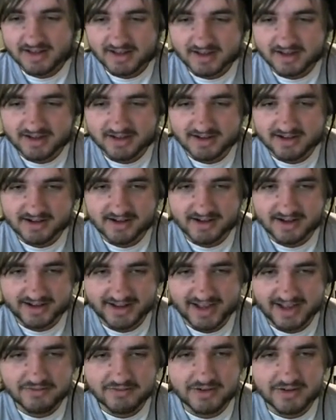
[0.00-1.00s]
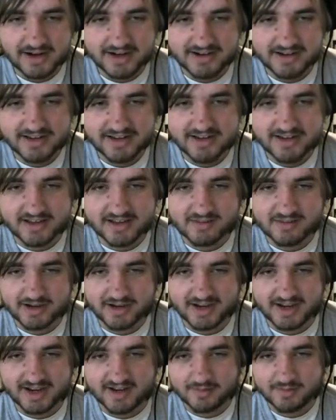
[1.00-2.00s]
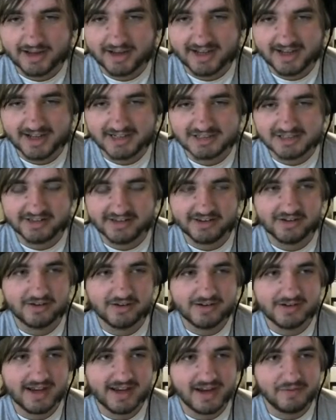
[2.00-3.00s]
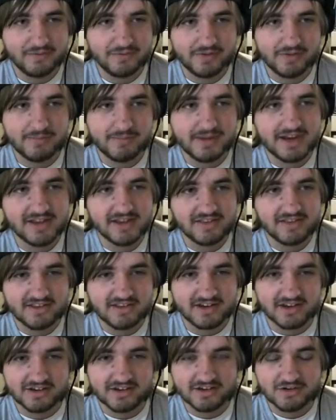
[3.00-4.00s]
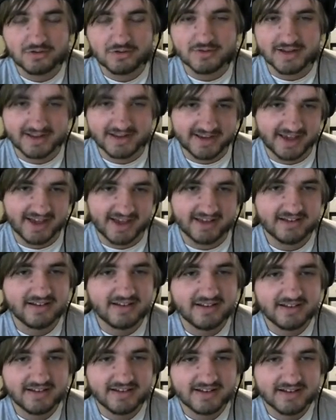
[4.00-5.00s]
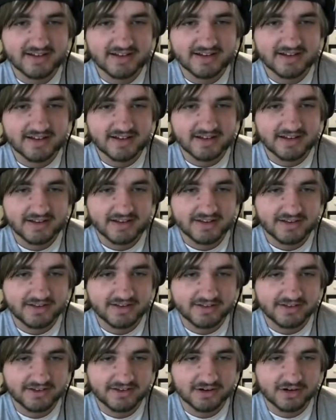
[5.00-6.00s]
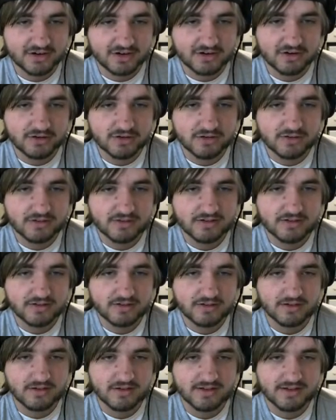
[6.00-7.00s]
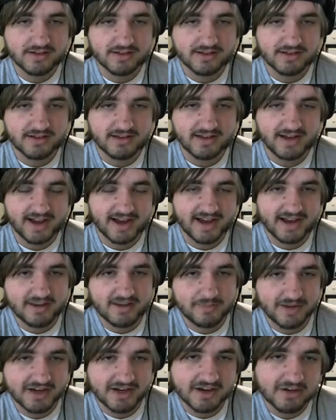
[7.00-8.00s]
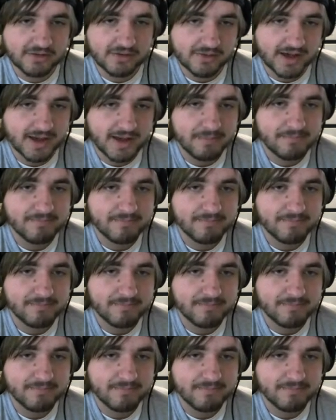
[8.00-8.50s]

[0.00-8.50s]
I have an idea in mind, but I actually don't have the means to do it yet. So I didn't mean to do that.